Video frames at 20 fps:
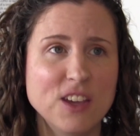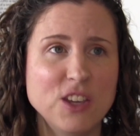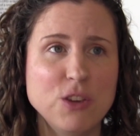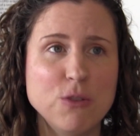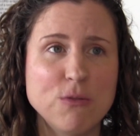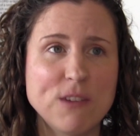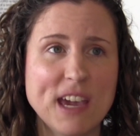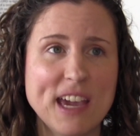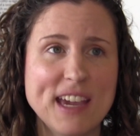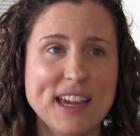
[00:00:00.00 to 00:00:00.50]

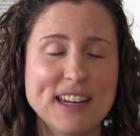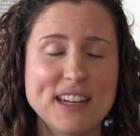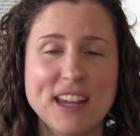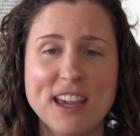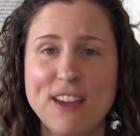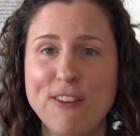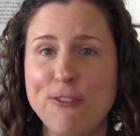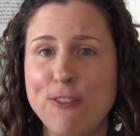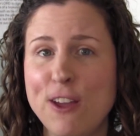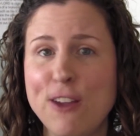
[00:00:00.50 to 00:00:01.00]
You can,
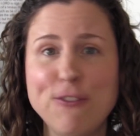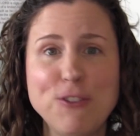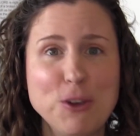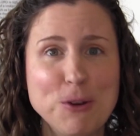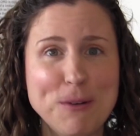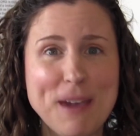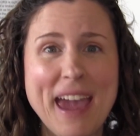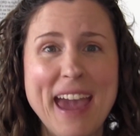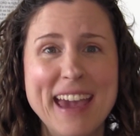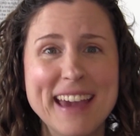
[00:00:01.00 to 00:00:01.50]
if, if
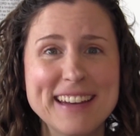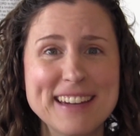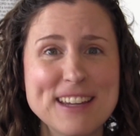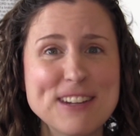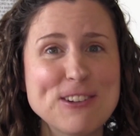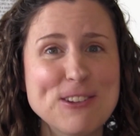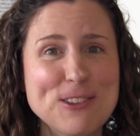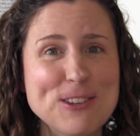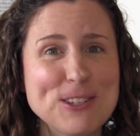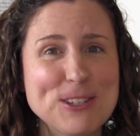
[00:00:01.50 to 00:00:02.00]
you can
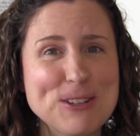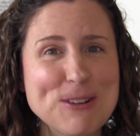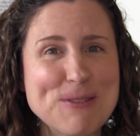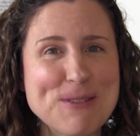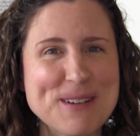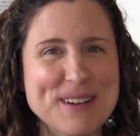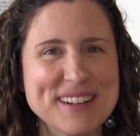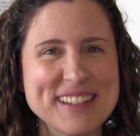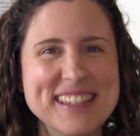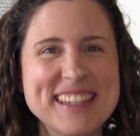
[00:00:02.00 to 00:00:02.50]
get to the
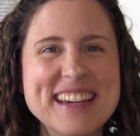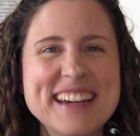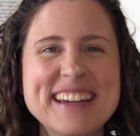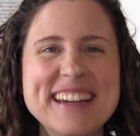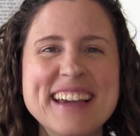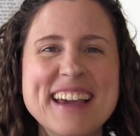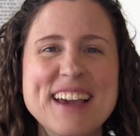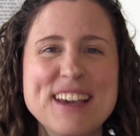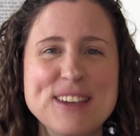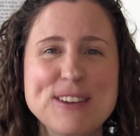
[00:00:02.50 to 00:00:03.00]
stores,
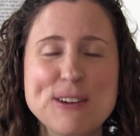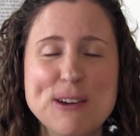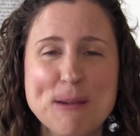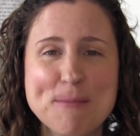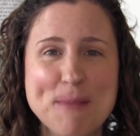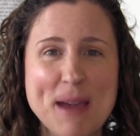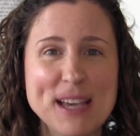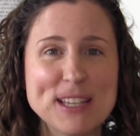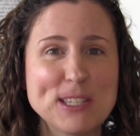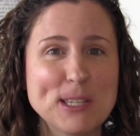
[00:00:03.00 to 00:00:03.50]
you
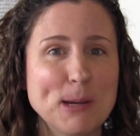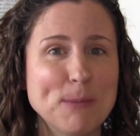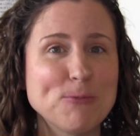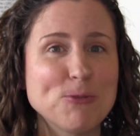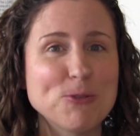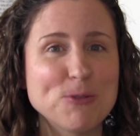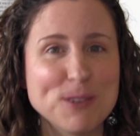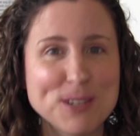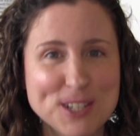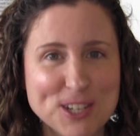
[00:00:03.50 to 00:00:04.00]
can make
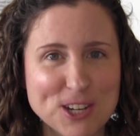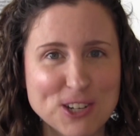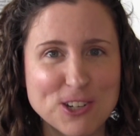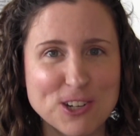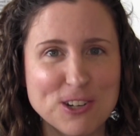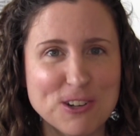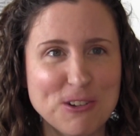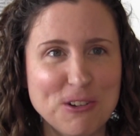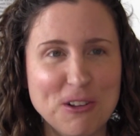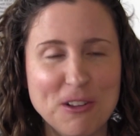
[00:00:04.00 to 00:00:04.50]
some
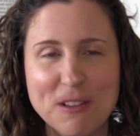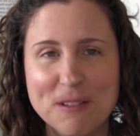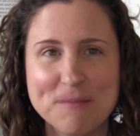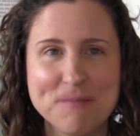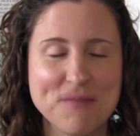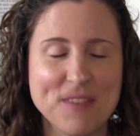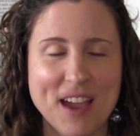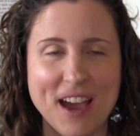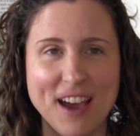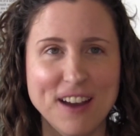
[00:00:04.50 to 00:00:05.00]

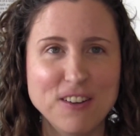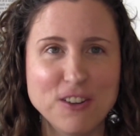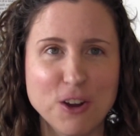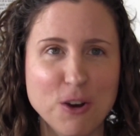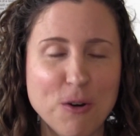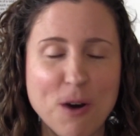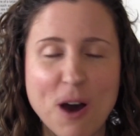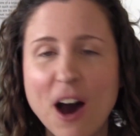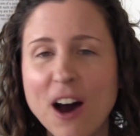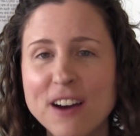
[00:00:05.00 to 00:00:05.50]
traditional, I don't
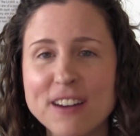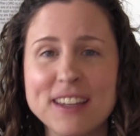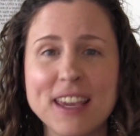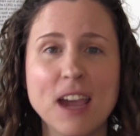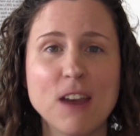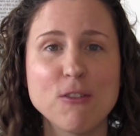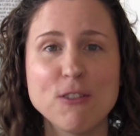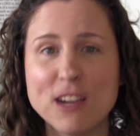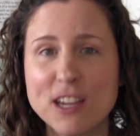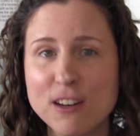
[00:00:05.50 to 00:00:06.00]
know,
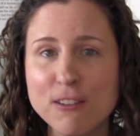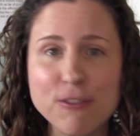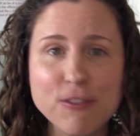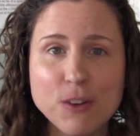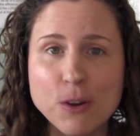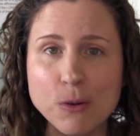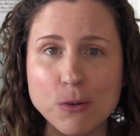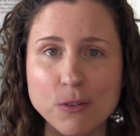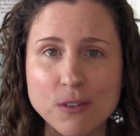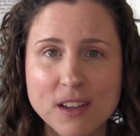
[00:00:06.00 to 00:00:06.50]
Hungarian
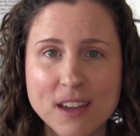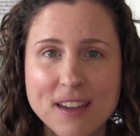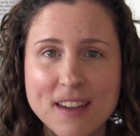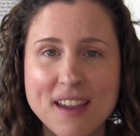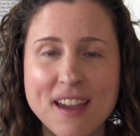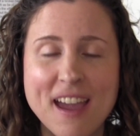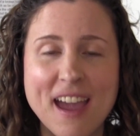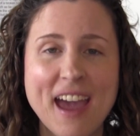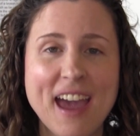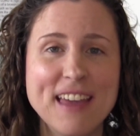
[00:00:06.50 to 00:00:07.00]
food
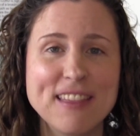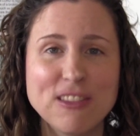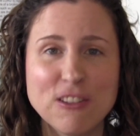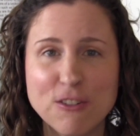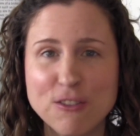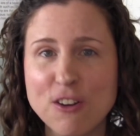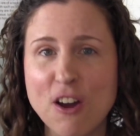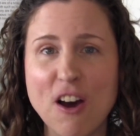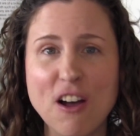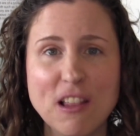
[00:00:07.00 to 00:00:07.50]
and
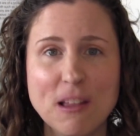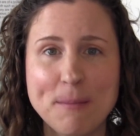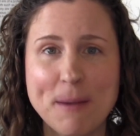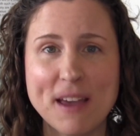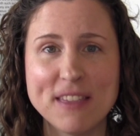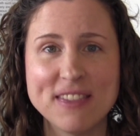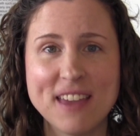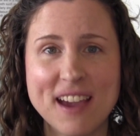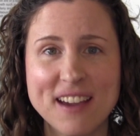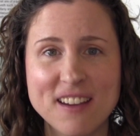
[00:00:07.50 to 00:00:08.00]
learn all
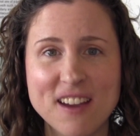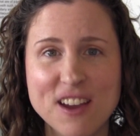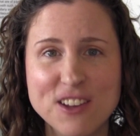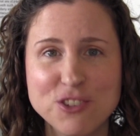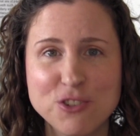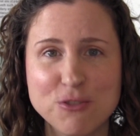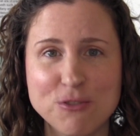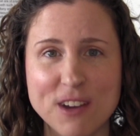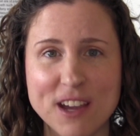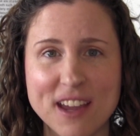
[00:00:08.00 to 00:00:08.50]
about that
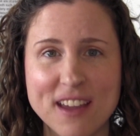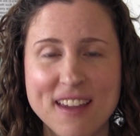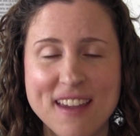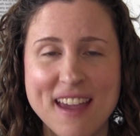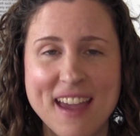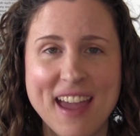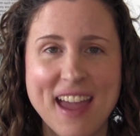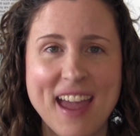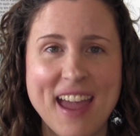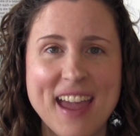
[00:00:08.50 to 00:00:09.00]
country
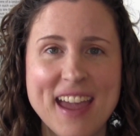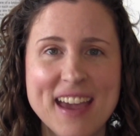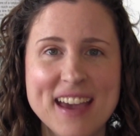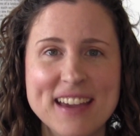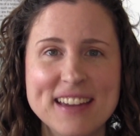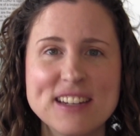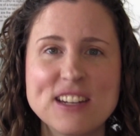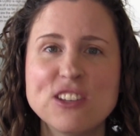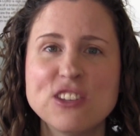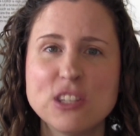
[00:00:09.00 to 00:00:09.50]

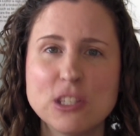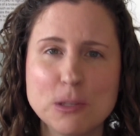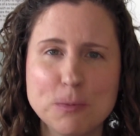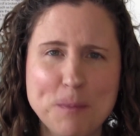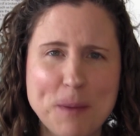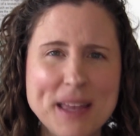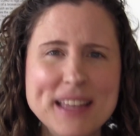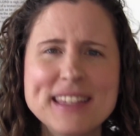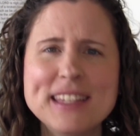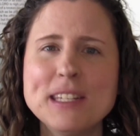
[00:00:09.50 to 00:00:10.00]
and
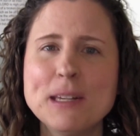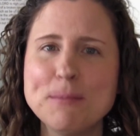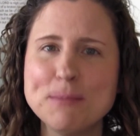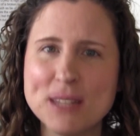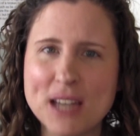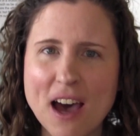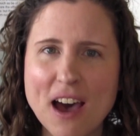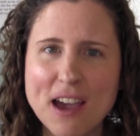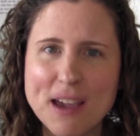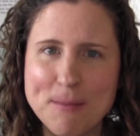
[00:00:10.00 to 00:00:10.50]
spend
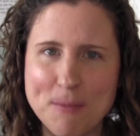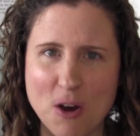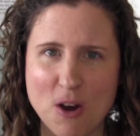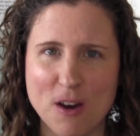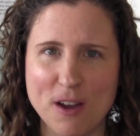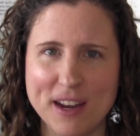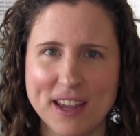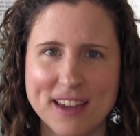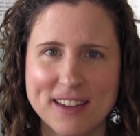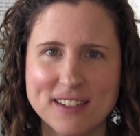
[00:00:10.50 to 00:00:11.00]
some time
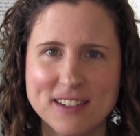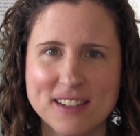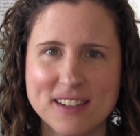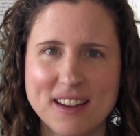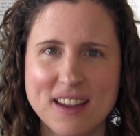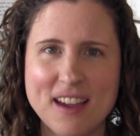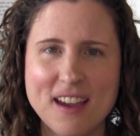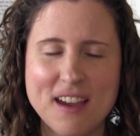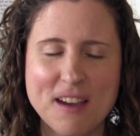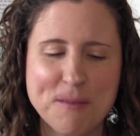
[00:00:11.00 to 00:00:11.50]
on
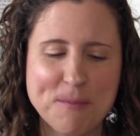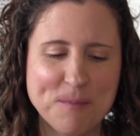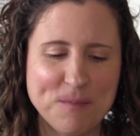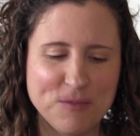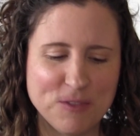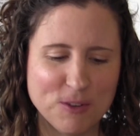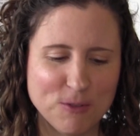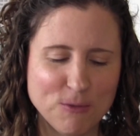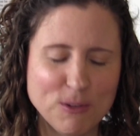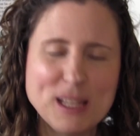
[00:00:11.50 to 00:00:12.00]
it.
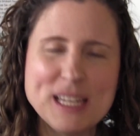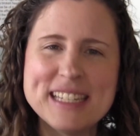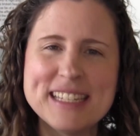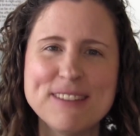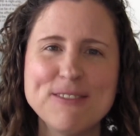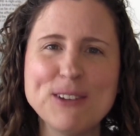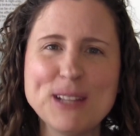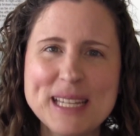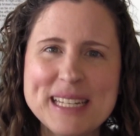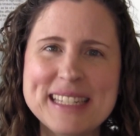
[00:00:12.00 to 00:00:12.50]
Um,
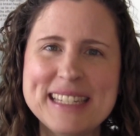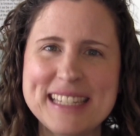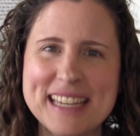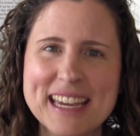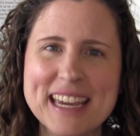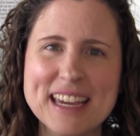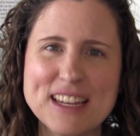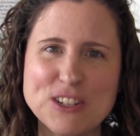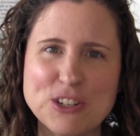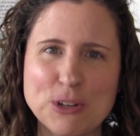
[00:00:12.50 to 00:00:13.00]
really, really
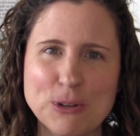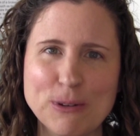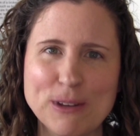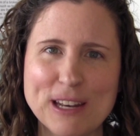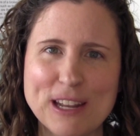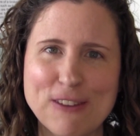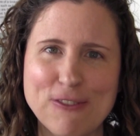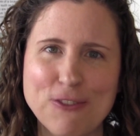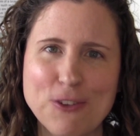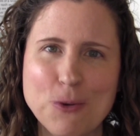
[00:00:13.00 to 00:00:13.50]
dig into
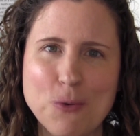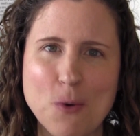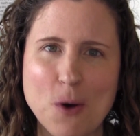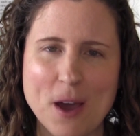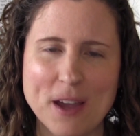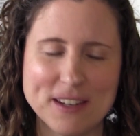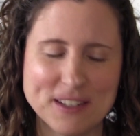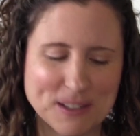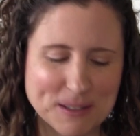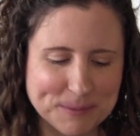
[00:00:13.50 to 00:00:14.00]
it if you
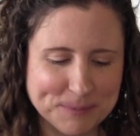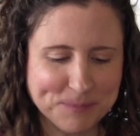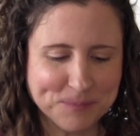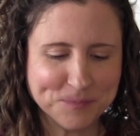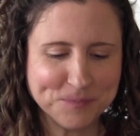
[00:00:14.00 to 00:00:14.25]
want.